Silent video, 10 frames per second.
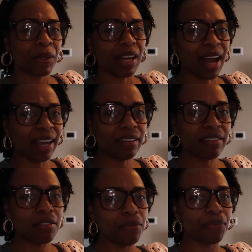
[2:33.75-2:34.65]
kind
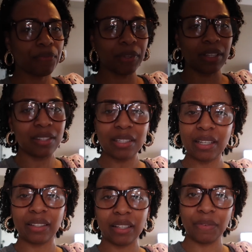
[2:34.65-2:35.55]
of
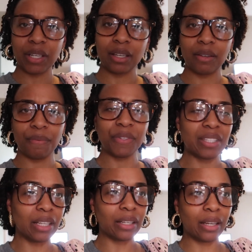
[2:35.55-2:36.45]
assisted living
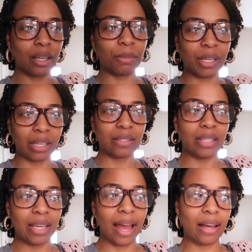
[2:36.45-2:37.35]
facility because
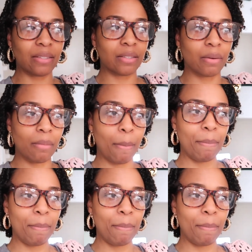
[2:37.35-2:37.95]
he has some